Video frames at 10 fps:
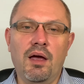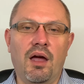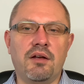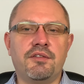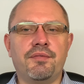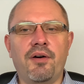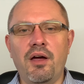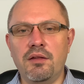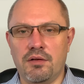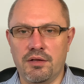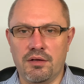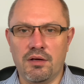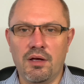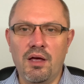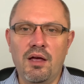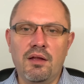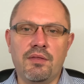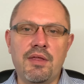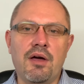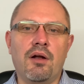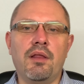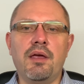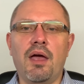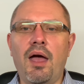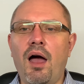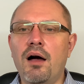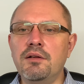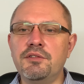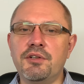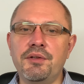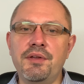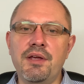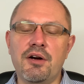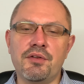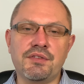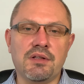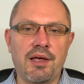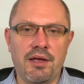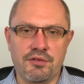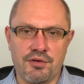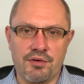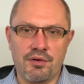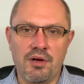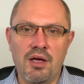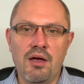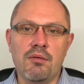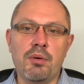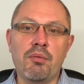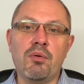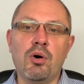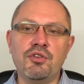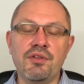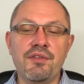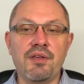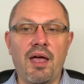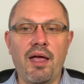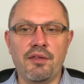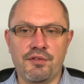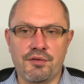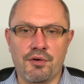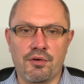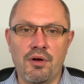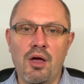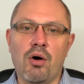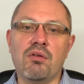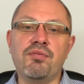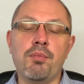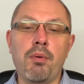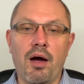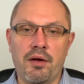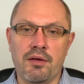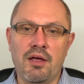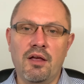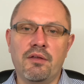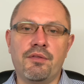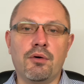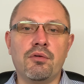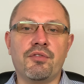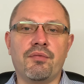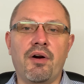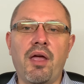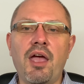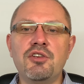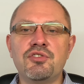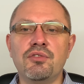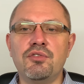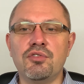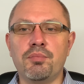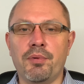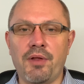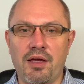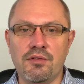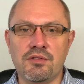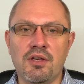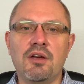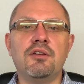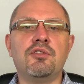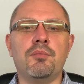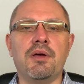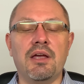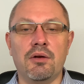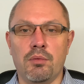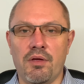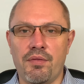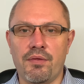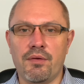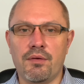And finally, nearly a hundred years later, we've gotten the answer of why those variations took place to begin with.